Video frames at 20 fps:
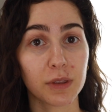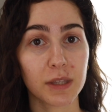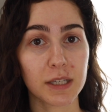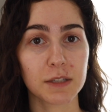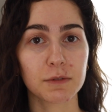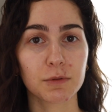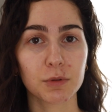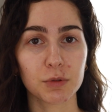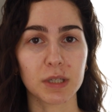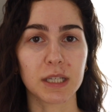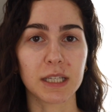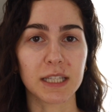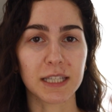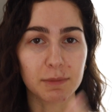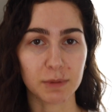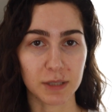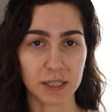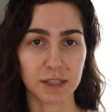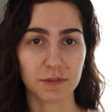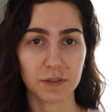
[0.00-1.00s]
this routine
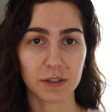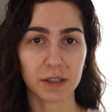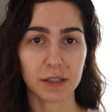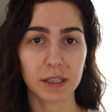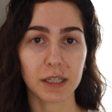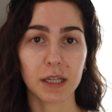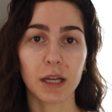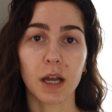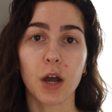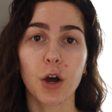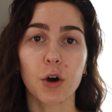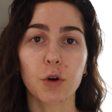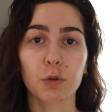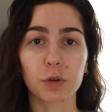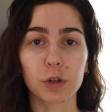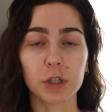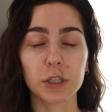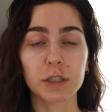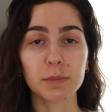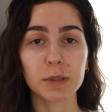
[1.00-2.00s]
specifically,
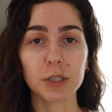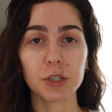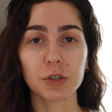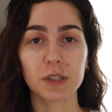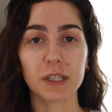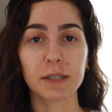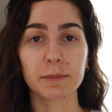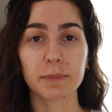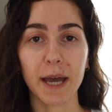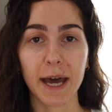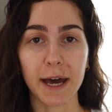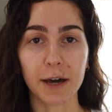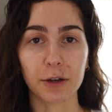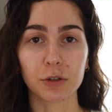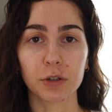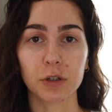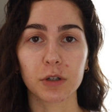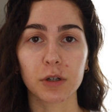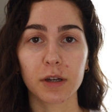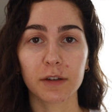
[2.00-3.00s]
we're going to be using
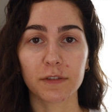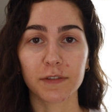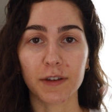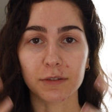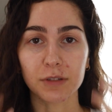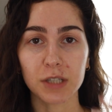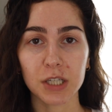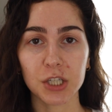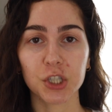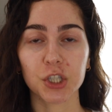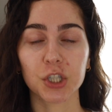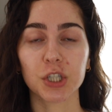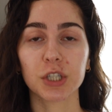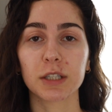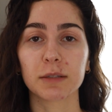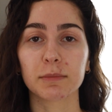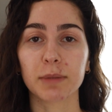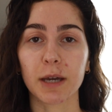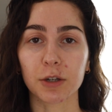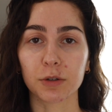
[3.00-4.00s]
powder foundation
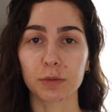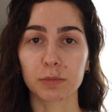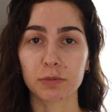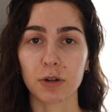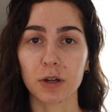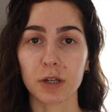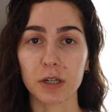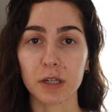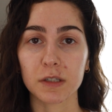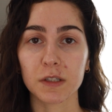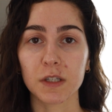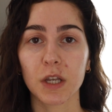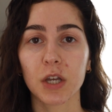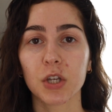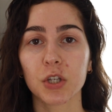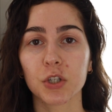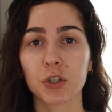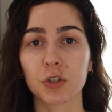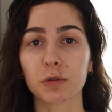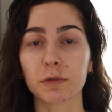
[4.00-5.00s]
and powder products.
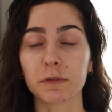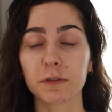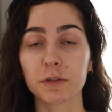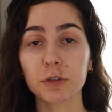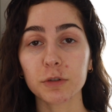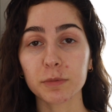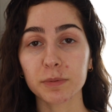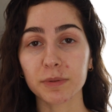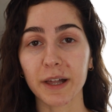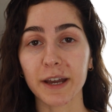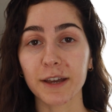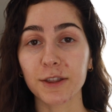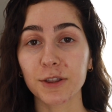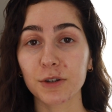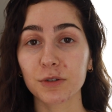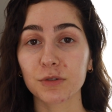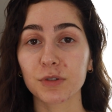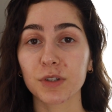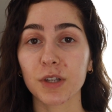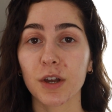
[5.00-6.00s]
So if you apply
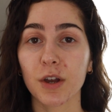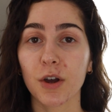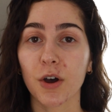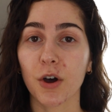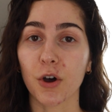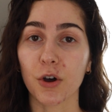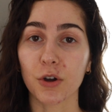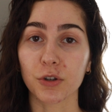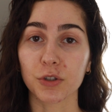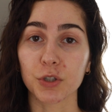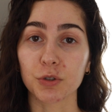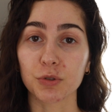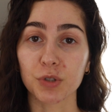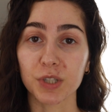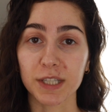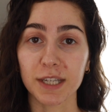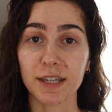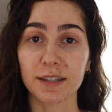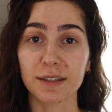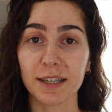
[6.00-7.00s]
those onto
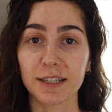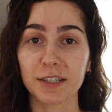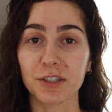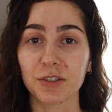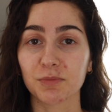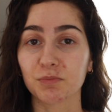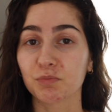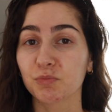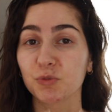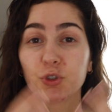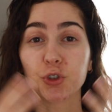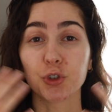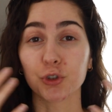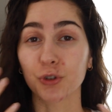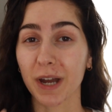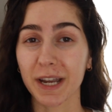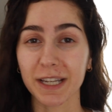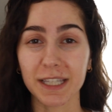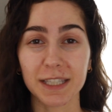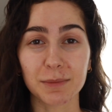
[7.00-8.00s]
skin that is
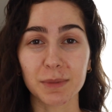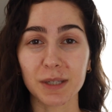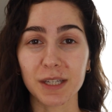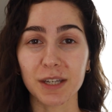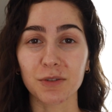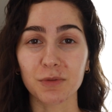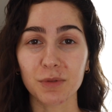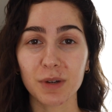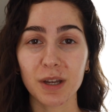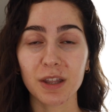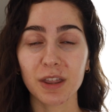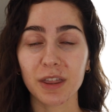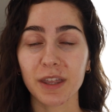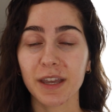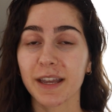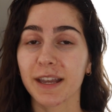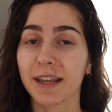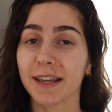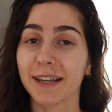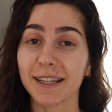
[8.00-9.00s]
dry to begin with,
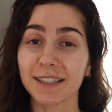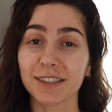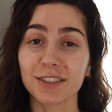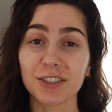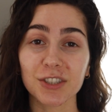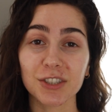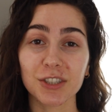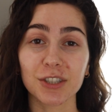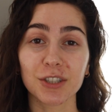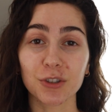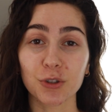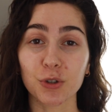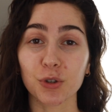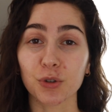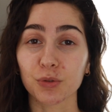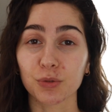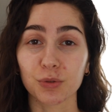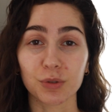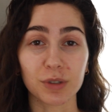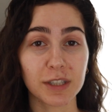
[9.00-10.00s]
it's just gonna
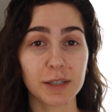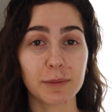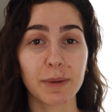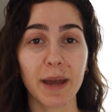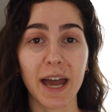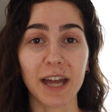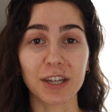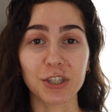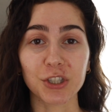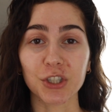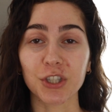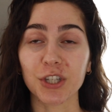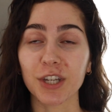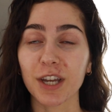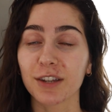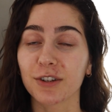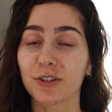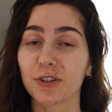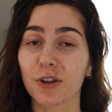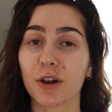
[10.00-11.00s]
look really patchy
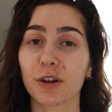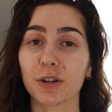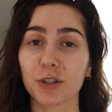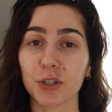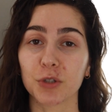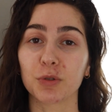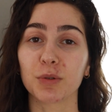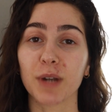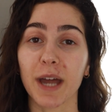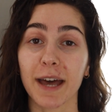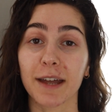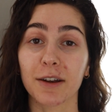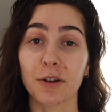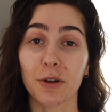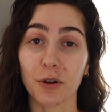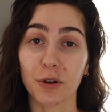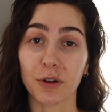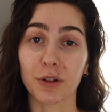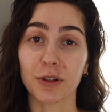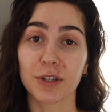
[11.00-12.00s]
and not cute at
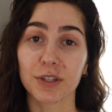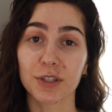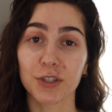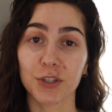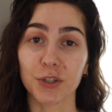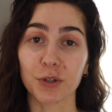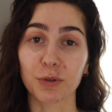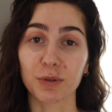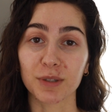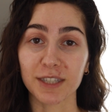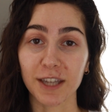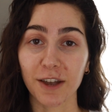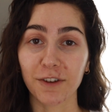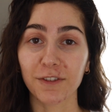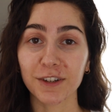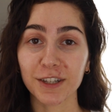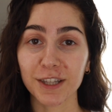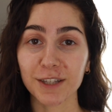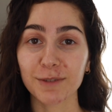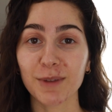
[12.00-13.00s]
all. So
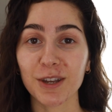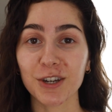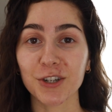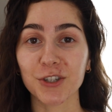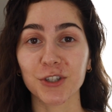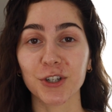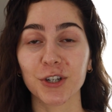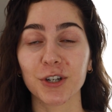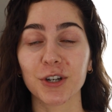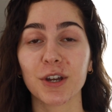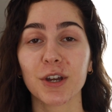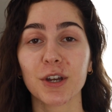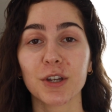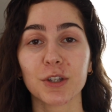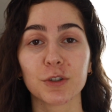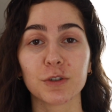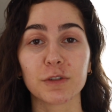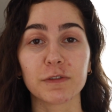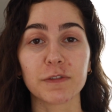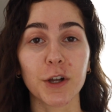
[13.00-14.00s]
definitely make sure
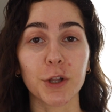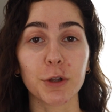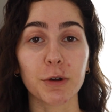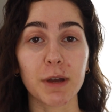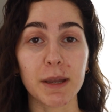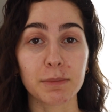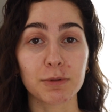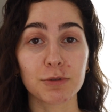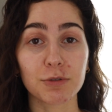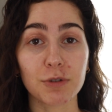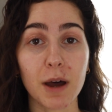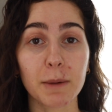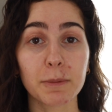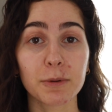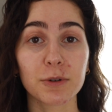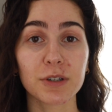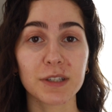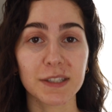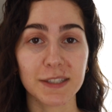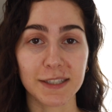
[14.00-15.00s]
to follow a
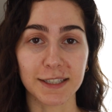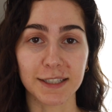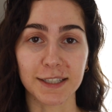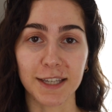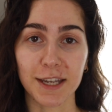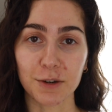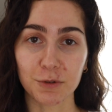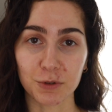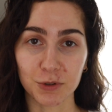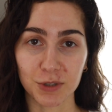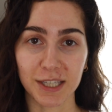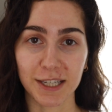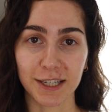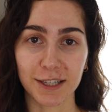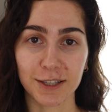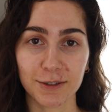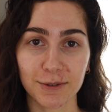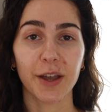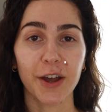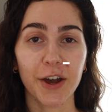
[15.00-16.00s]
proper skincare
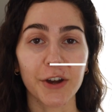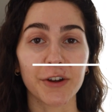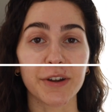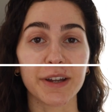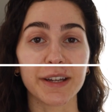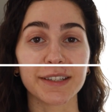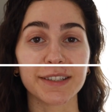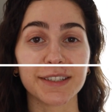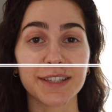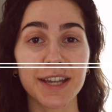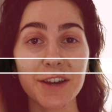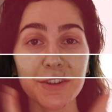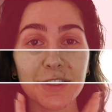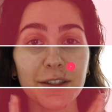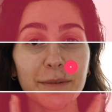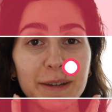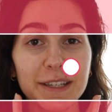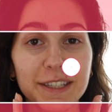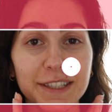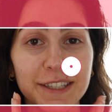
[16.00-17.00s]
routine. Alright, now
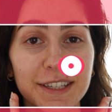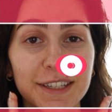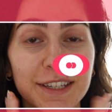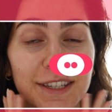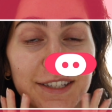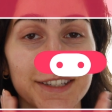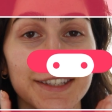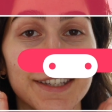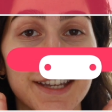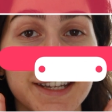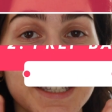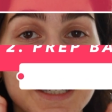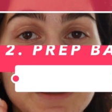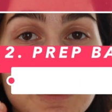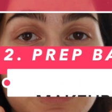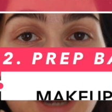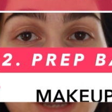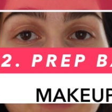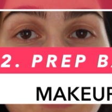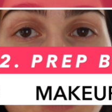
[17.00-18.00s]
that my skin is nice
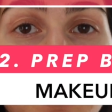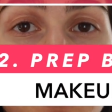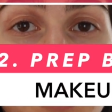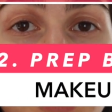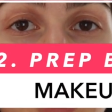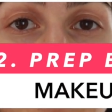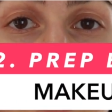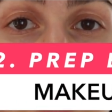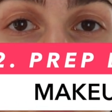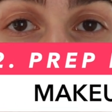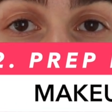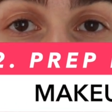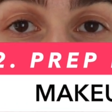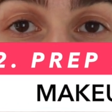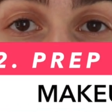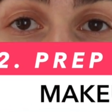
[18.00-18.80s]
and prepped, we're gonna be moving